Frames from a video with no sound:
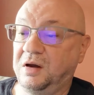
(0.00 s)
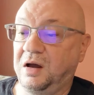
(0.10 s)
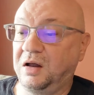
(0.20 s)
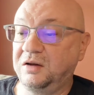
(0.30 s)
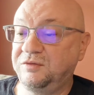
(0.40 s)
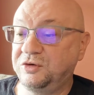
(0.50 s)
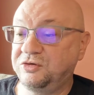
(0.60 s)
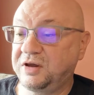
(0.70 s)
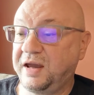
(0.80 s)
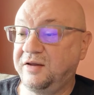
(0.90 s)
All of your
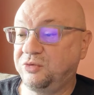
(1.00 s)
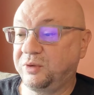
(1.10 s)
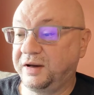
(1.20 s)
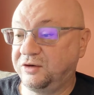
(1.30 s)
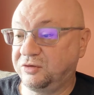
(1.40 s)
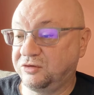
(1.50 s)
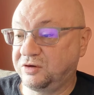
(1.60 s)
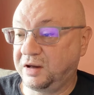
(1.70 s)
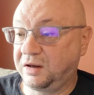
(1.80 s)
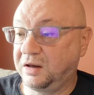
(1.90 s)
scans were
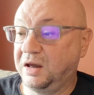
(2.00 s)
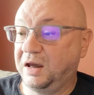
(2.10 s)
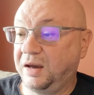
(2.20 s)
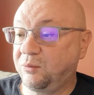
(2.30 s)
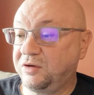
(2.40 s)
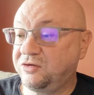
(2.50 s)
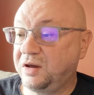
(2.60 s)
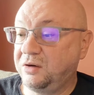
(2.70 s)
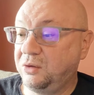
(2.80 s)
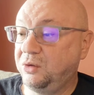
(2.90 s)
interesting, and once
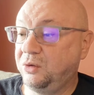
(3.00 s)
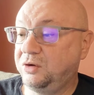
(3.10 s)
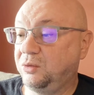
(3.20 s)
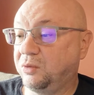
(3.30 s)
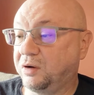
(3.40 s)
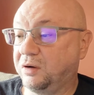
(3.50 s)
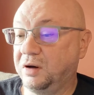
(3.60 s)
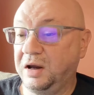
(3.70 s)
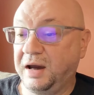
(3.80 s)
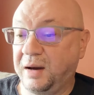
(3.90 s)
I knew who you
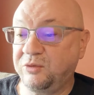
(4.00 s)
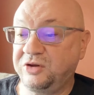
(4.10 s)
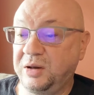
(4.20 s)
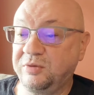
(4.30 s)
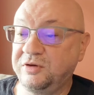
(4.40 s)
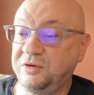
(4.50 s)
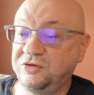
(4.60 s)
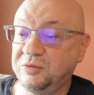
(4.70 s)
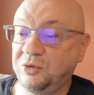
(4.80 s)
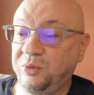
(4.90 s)
were, I was able to do
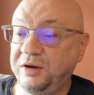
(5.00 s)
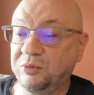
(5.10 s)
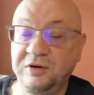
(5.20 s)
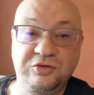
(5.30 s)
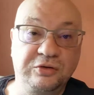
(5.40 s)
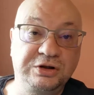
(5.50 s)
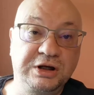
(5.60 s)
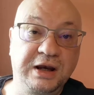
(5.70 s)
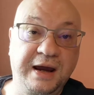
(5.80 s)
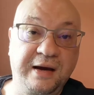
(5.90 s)
some quick research
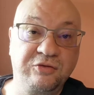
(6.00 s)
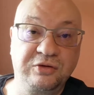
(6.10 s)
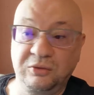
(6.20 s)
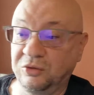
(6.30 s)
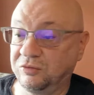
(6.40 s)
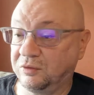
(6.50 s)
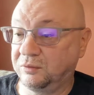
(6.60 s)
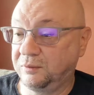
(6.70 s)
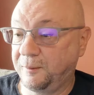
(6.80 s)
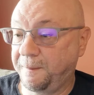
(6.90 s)
into House Louisville.